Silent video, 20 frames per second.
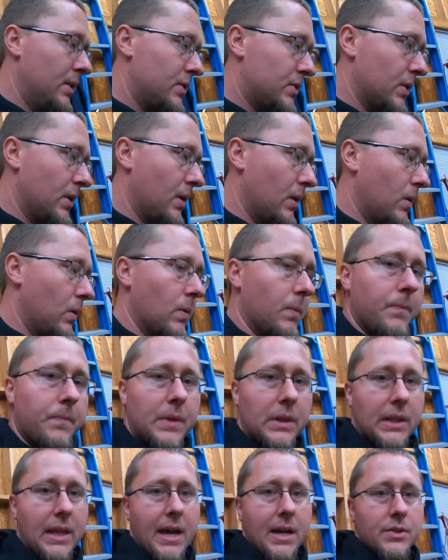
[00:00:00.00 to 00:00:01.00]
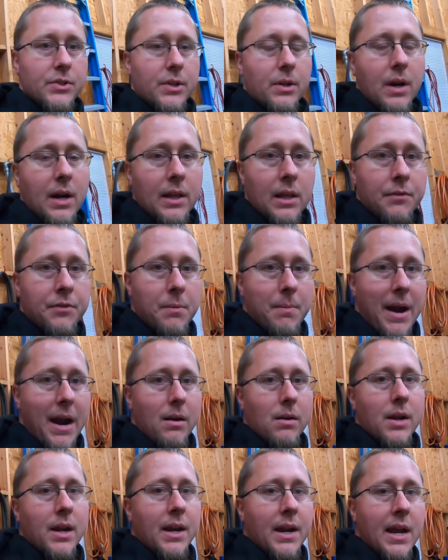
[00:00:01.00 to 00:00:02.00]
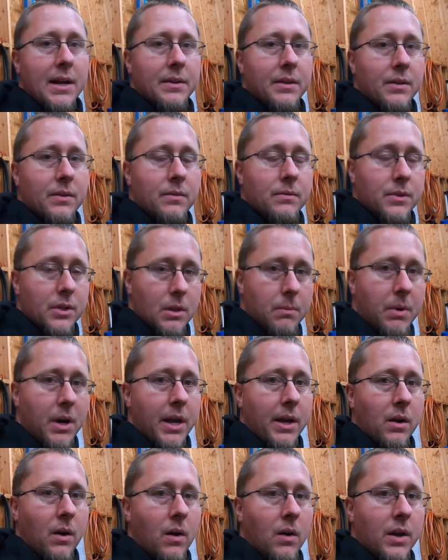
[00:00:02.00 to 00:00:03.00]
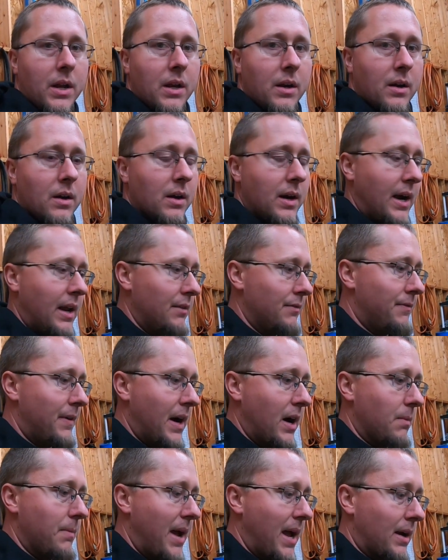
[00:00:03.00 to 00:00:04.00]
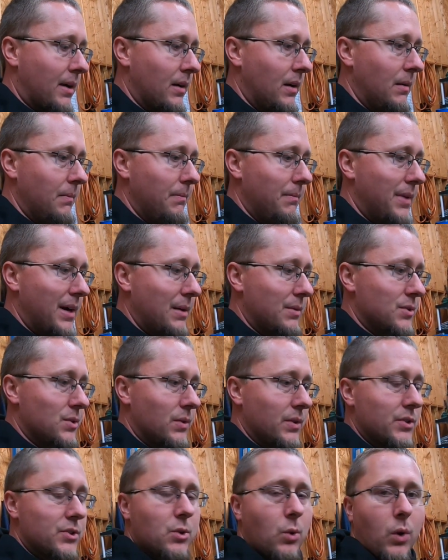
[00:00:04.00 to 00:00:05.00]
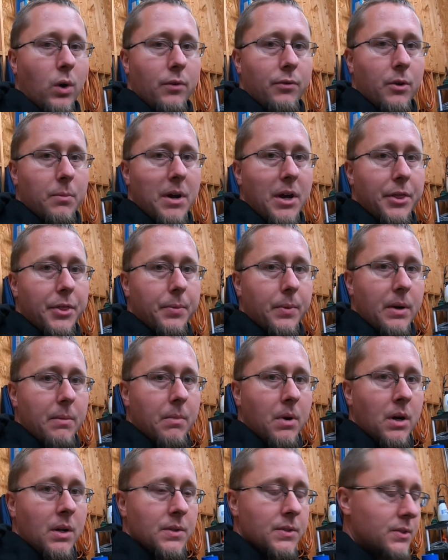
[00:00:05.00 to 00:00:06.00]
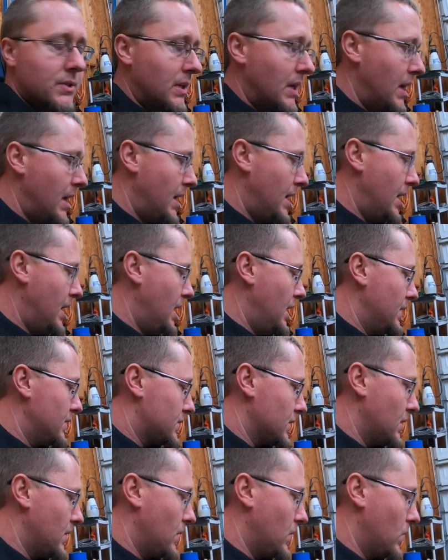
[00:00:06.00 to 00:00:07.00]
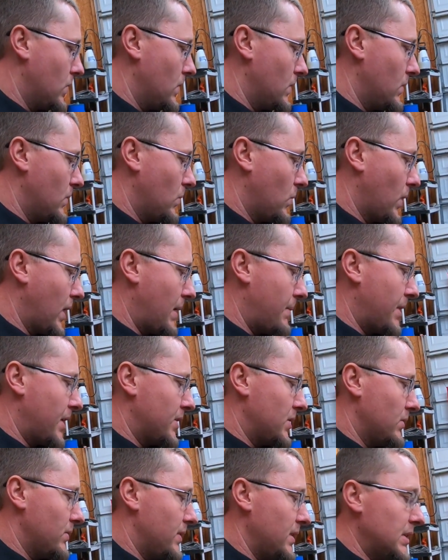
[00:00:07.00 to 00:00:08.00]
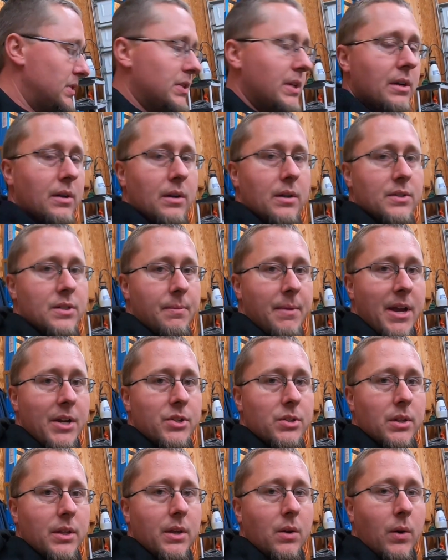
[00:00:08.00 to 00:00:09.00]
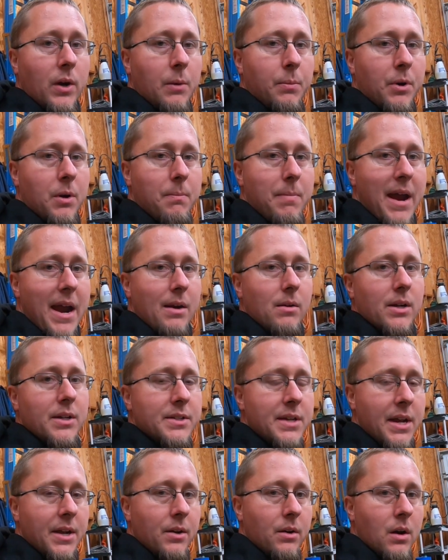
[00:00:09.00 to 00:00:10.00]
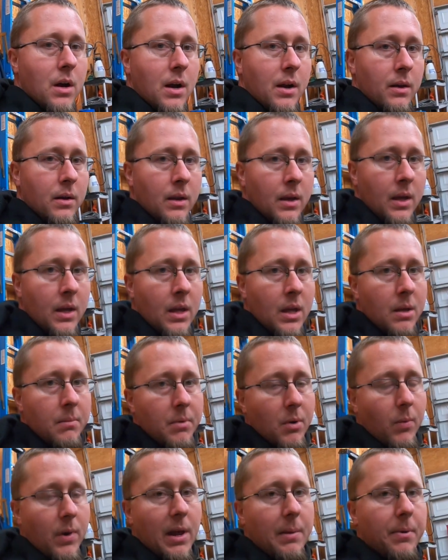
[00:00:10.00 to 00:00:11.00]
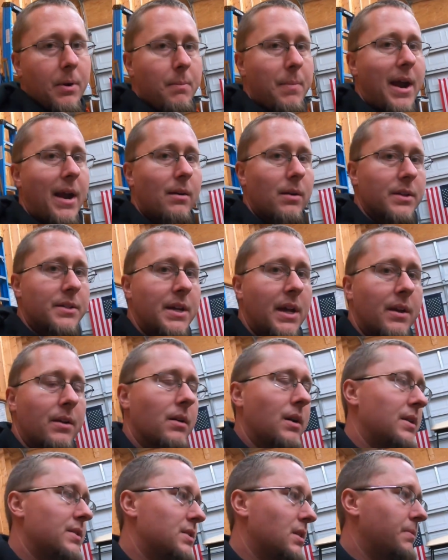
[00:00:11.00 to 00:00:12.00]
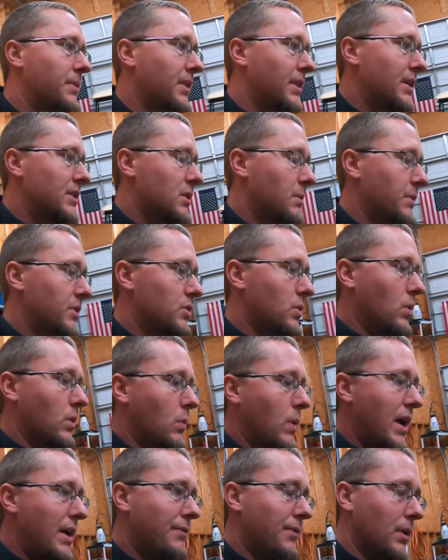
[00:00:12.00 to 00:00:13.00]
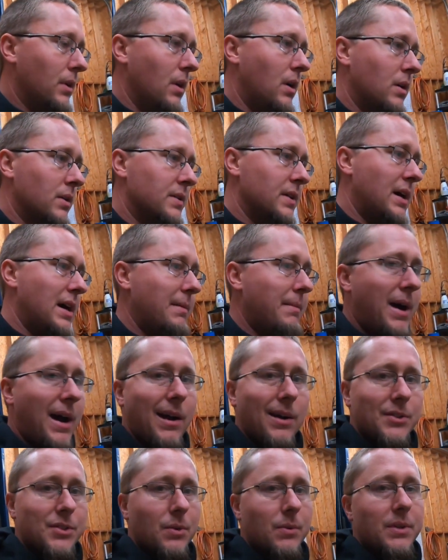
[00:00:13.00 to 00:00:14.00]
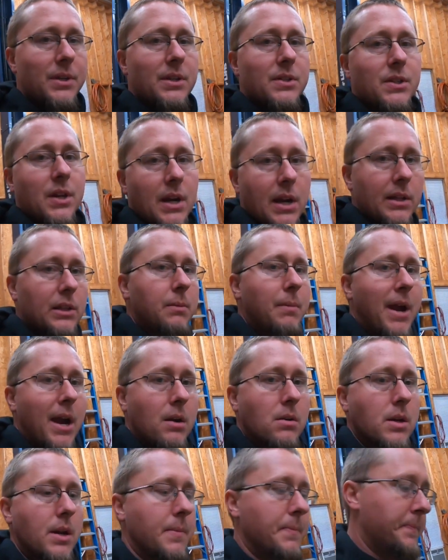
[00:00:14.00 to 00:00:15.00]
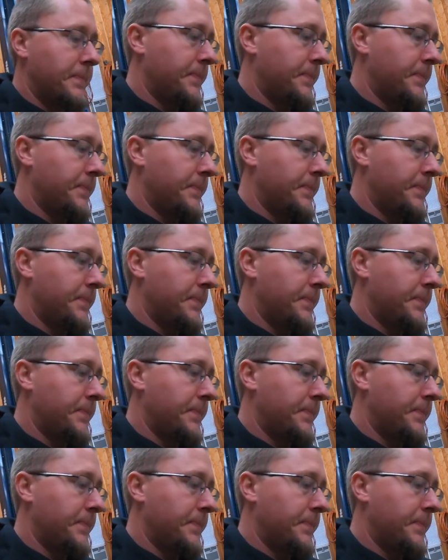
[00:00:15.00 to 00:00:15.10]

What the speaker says: So last year I left the battery connected to the bike all year and it fired back up, but it was only stored for about 3 months. So what I'm going to do this year is I'm actually going to put a battery tender on it. But when I put a battery tender on something that's going to be stored away for a long time, I also disconnect the battery.